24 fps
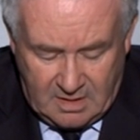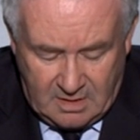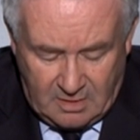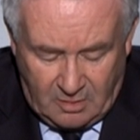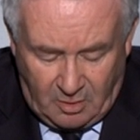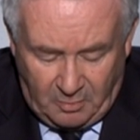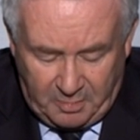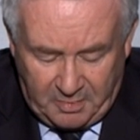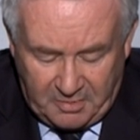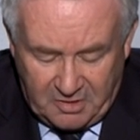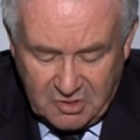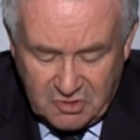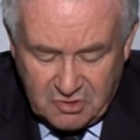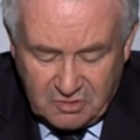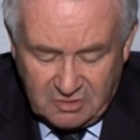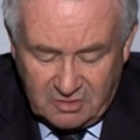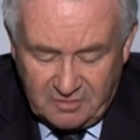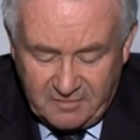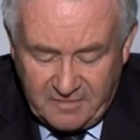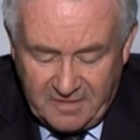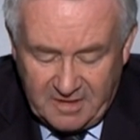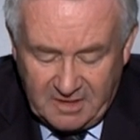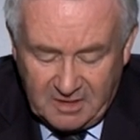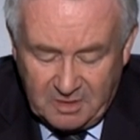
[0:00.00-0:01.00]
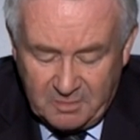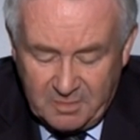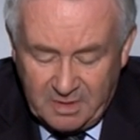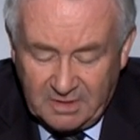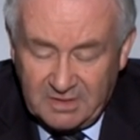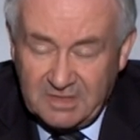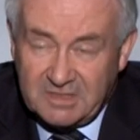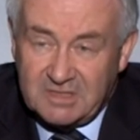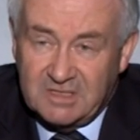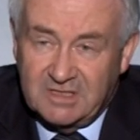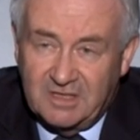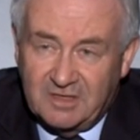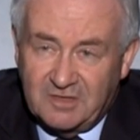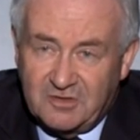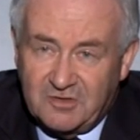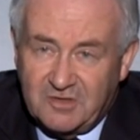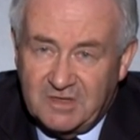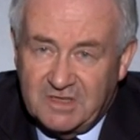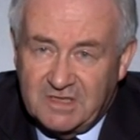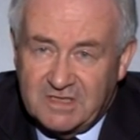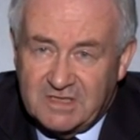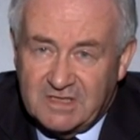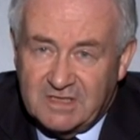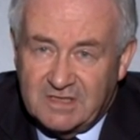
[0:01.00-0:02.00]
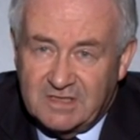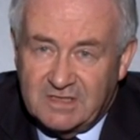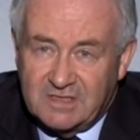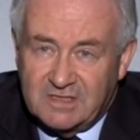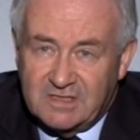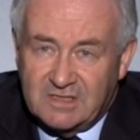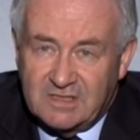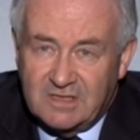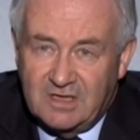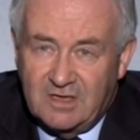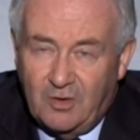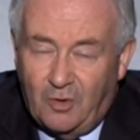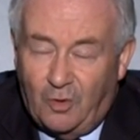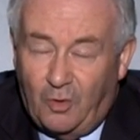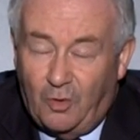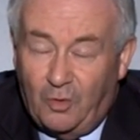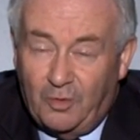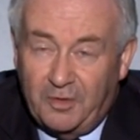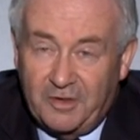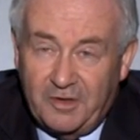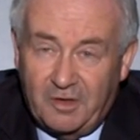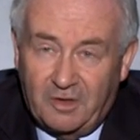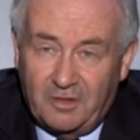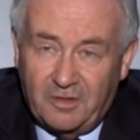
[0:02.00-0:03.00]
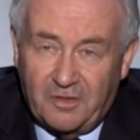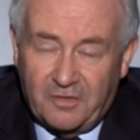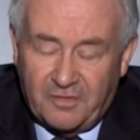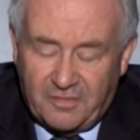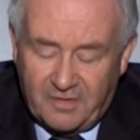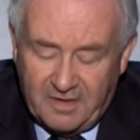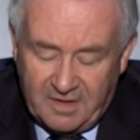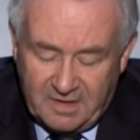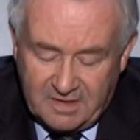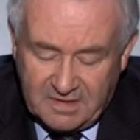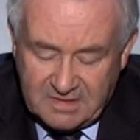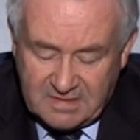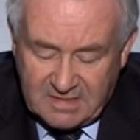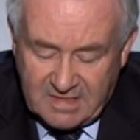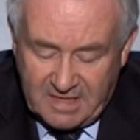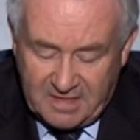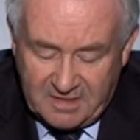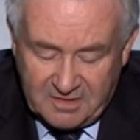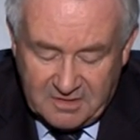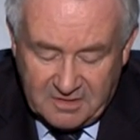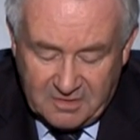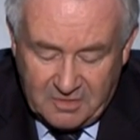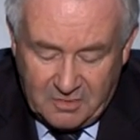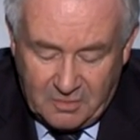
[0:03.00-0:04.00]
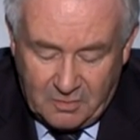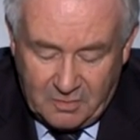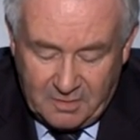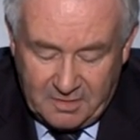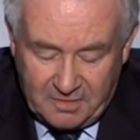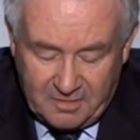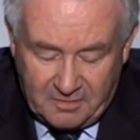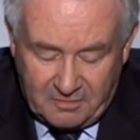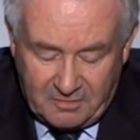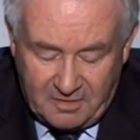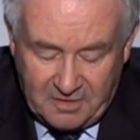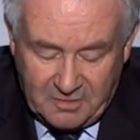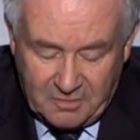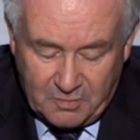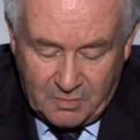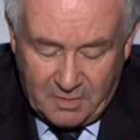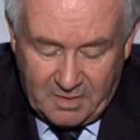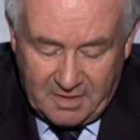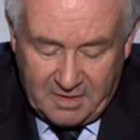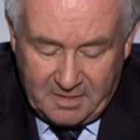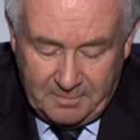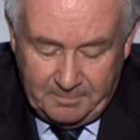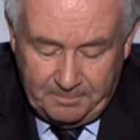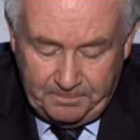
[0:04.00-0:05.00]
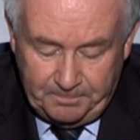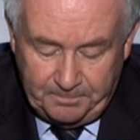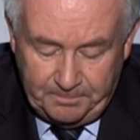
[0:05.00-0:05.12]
operational availability increases, all the other things tend to go in the right way.